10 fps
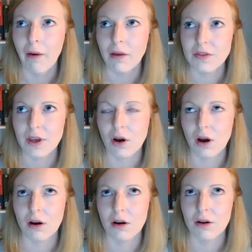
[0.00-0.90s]

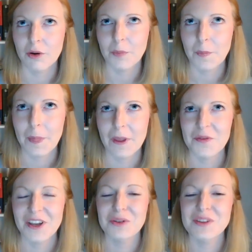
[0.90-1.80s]

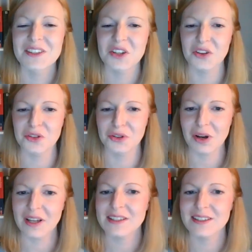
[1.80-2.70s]
there is another
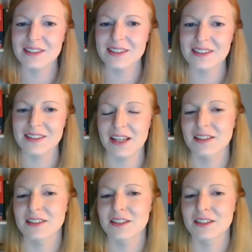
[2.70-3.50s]
crisis, that is the